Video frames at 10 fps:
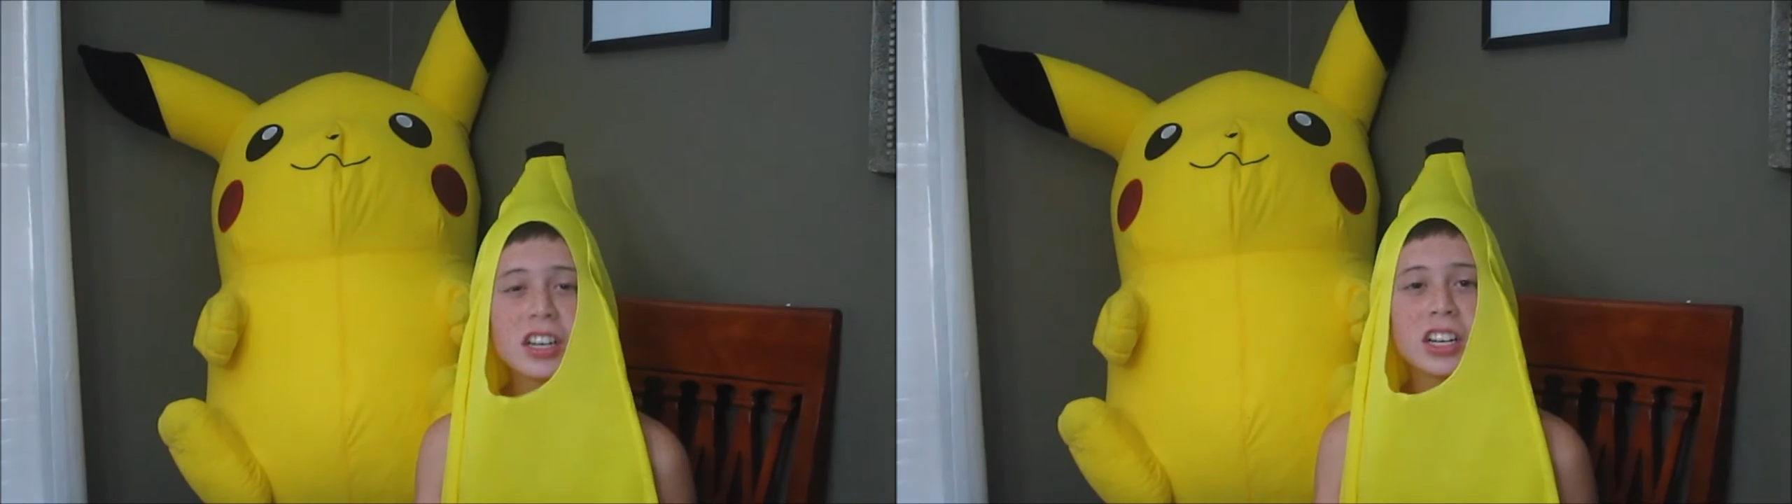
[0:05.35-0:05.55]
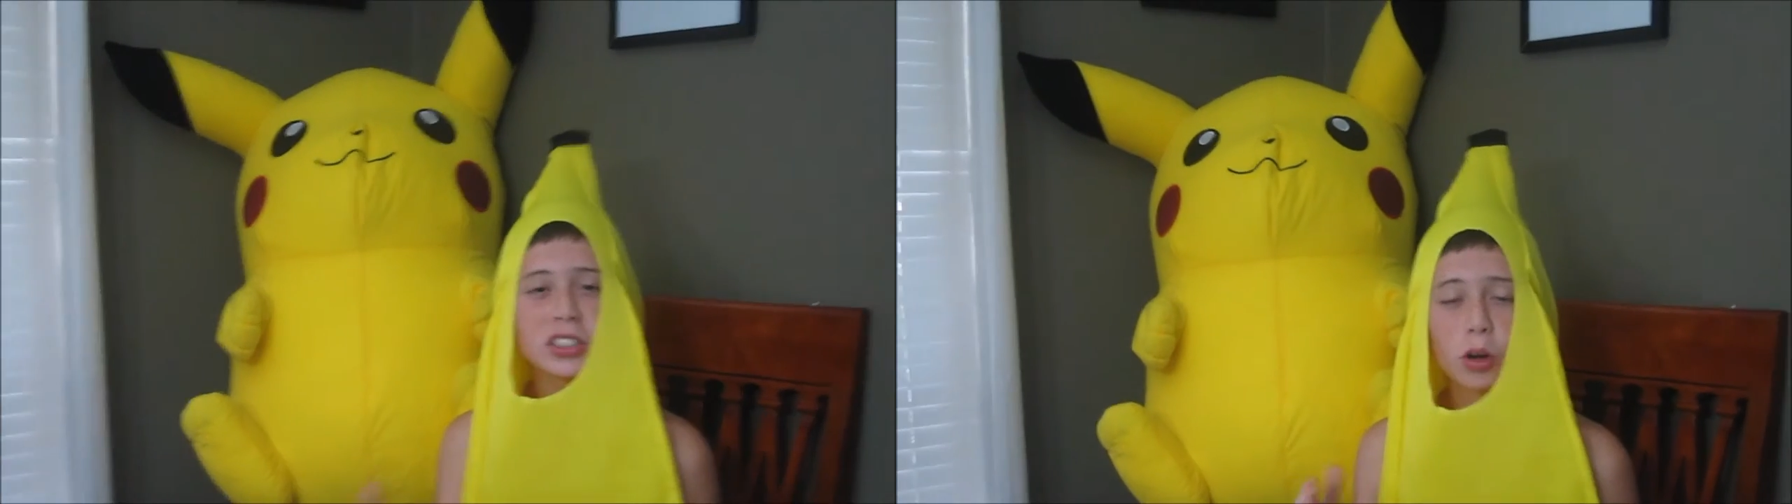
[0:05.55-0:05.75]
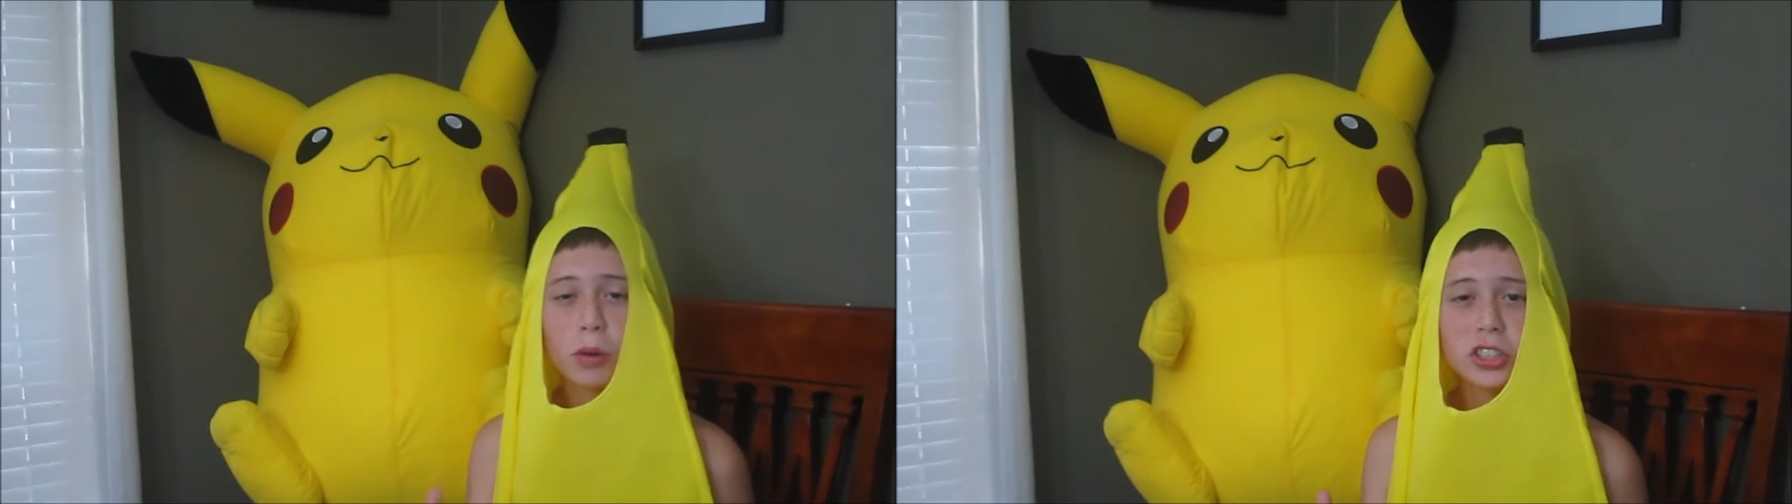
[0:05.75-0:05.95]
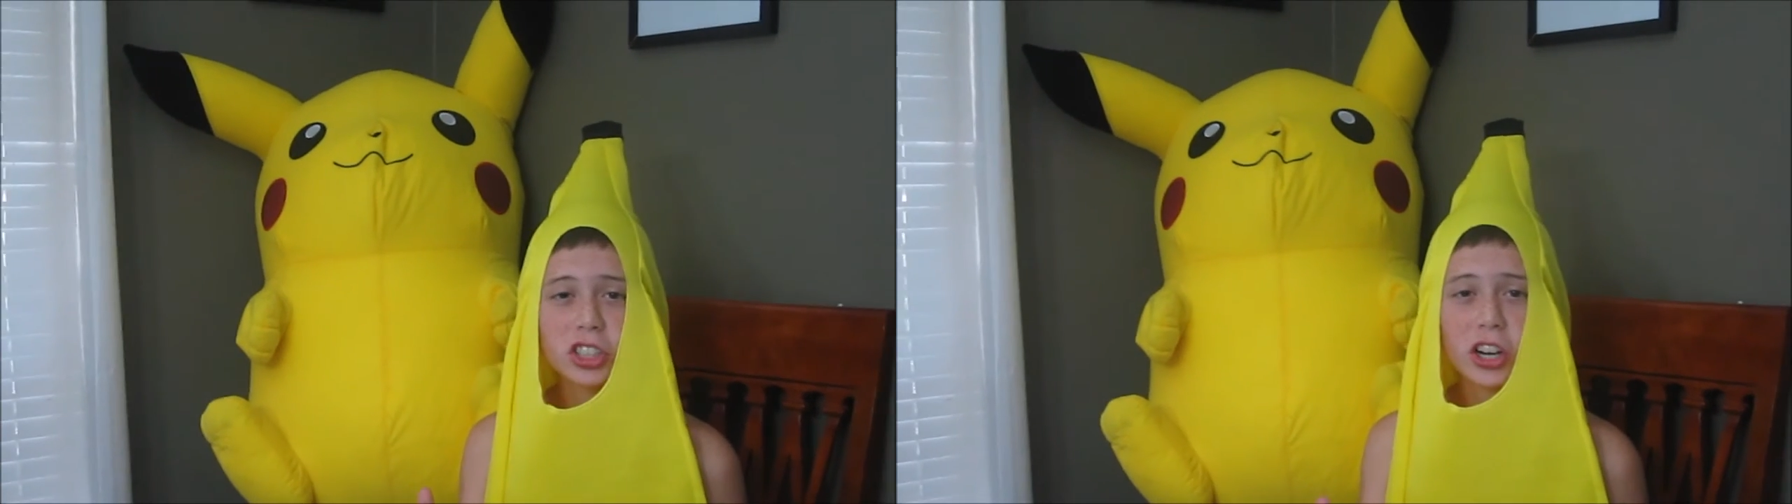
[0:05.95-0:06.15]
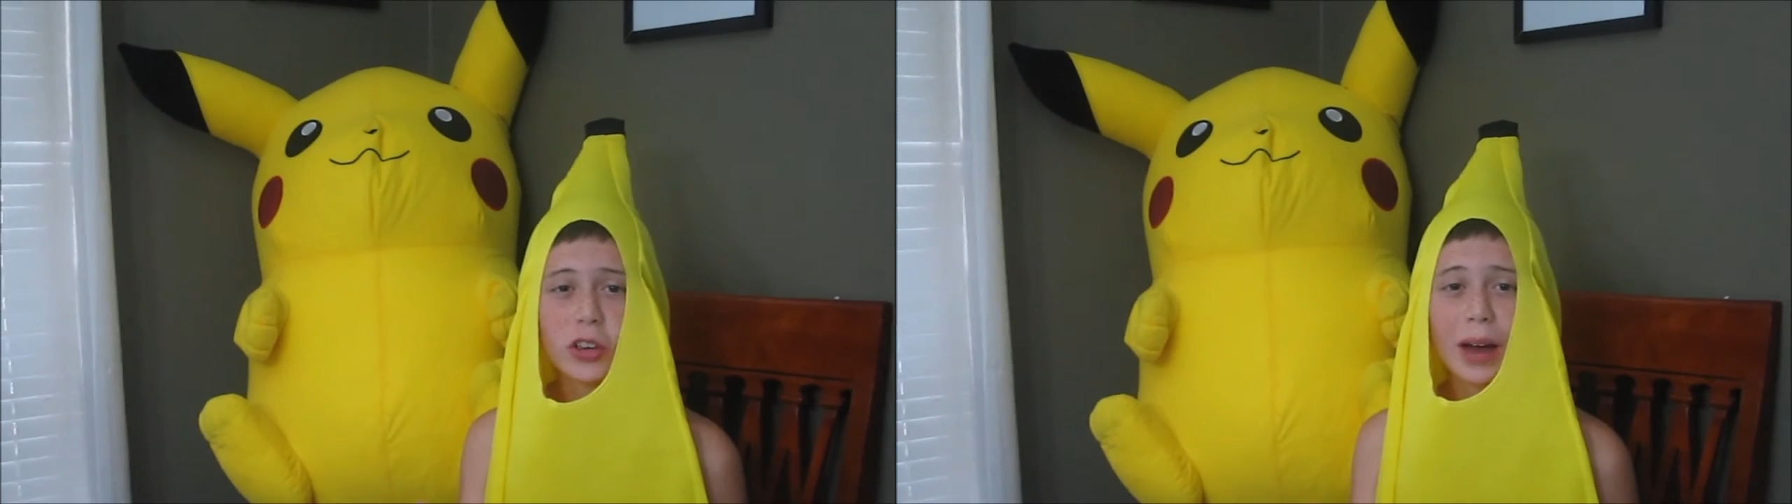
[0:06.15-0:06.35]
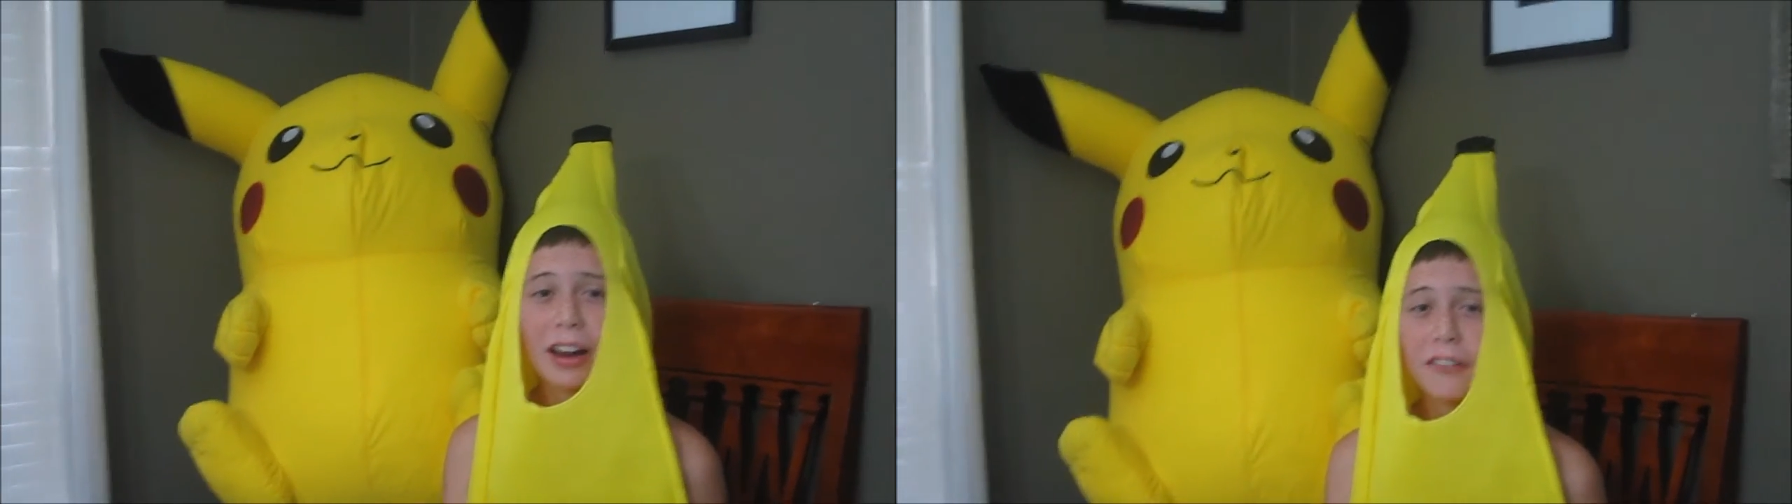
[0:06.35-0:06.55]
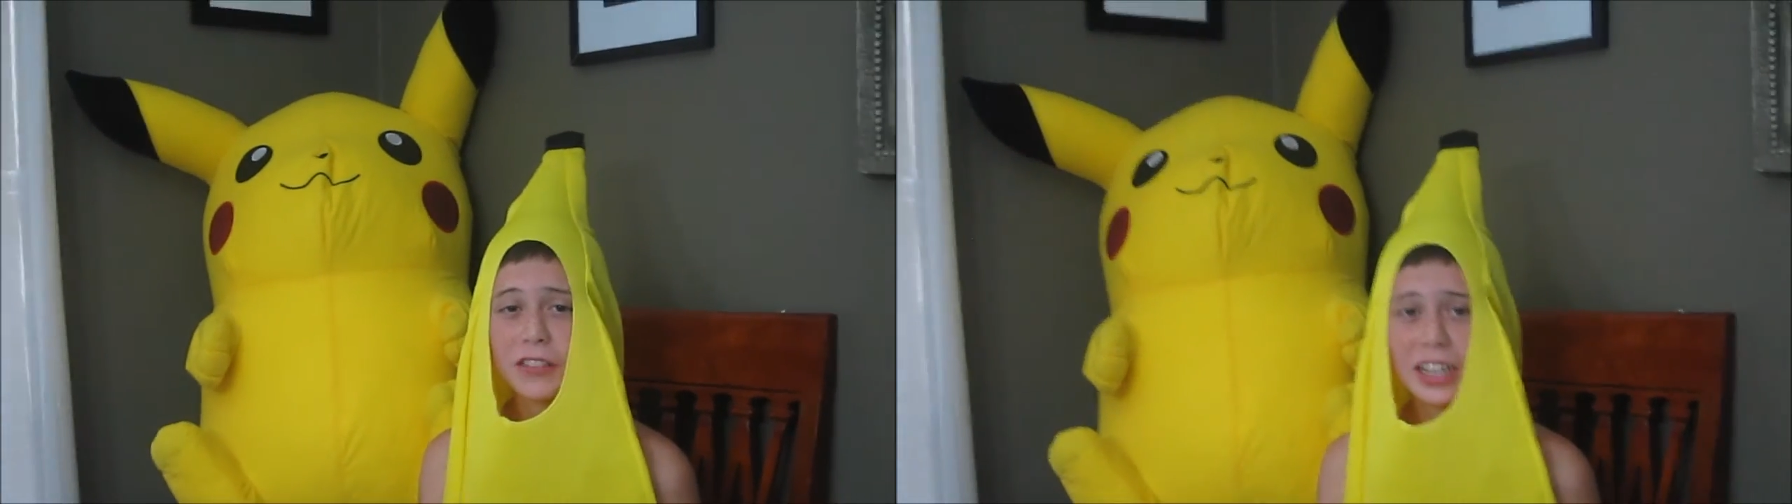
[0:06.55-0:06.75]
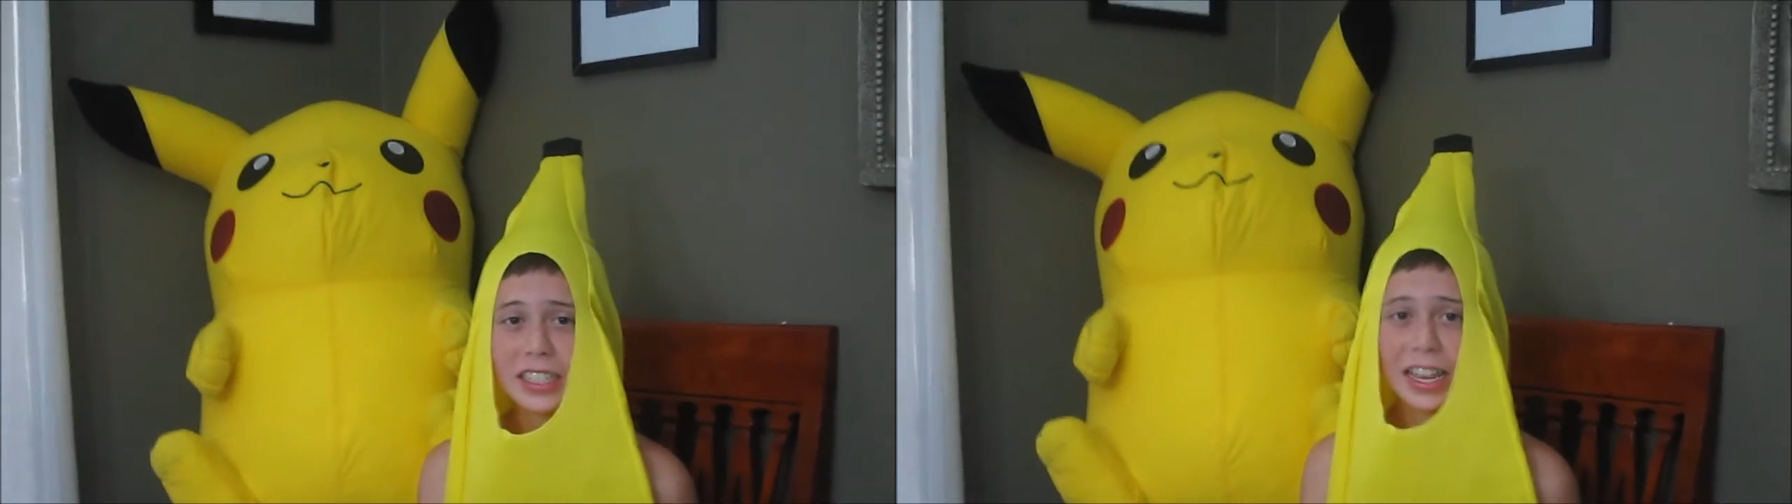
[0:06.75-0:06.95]
so we'll show you how to
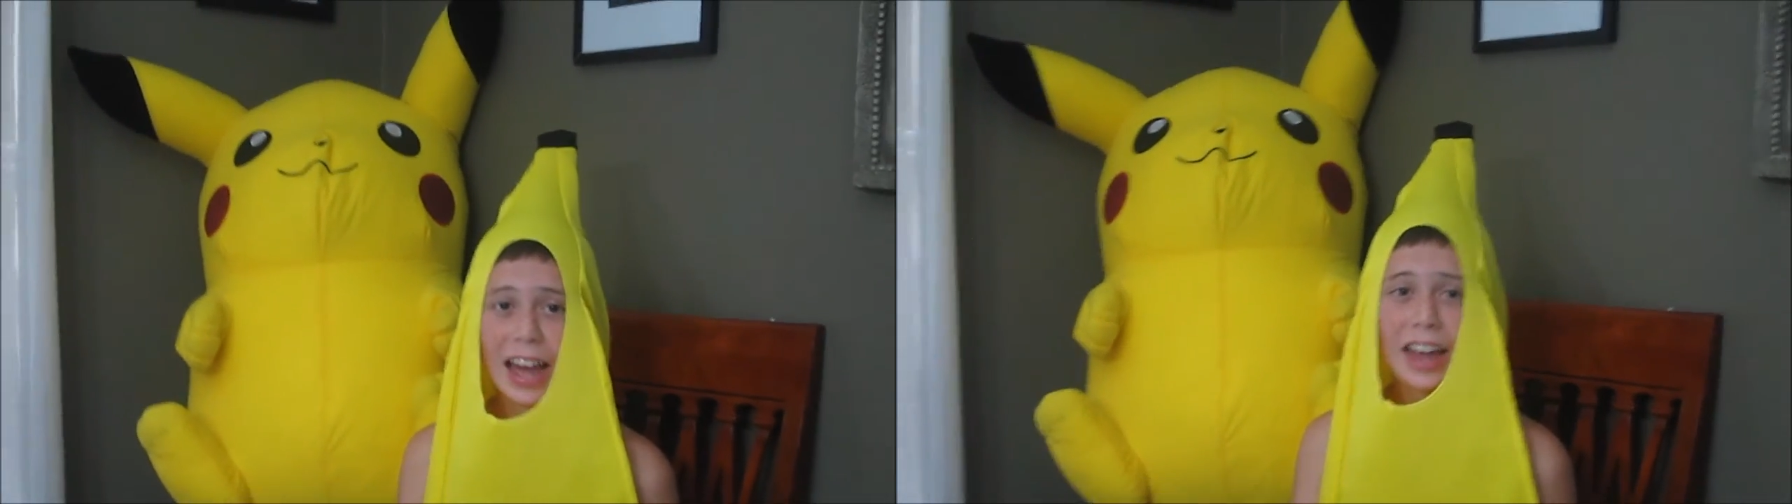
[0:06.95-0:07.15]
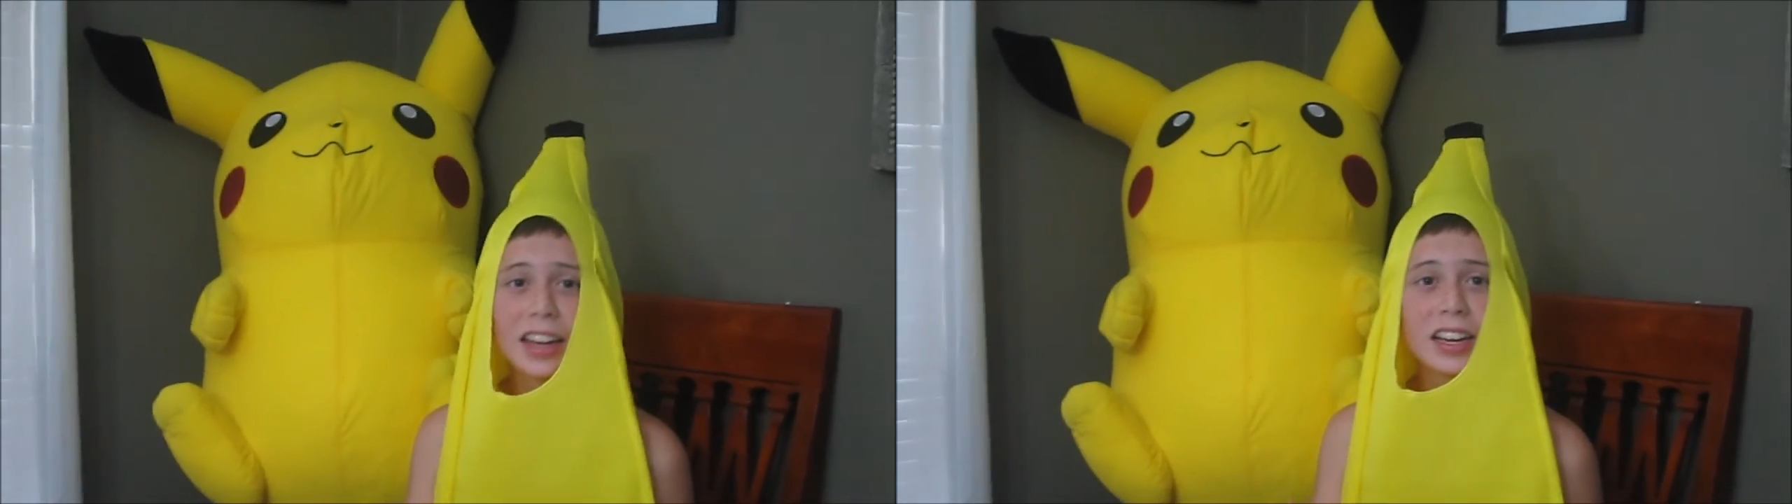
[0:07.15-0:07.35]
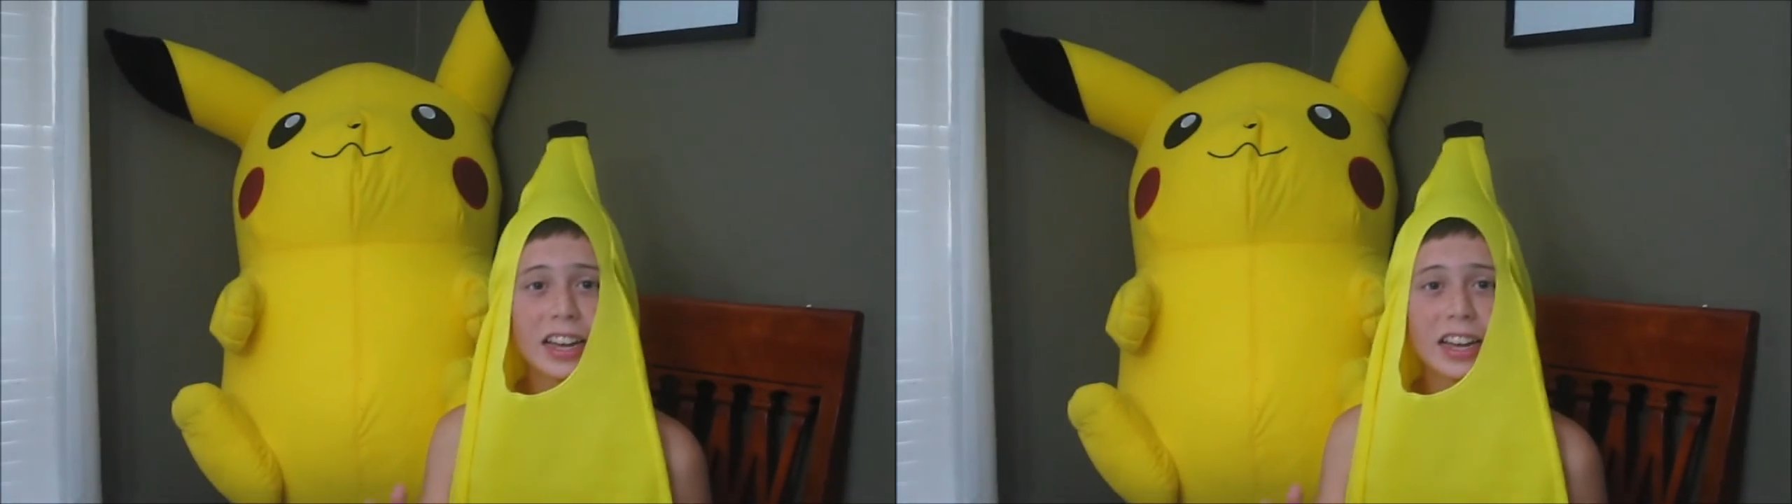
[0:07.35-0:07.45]
fix that,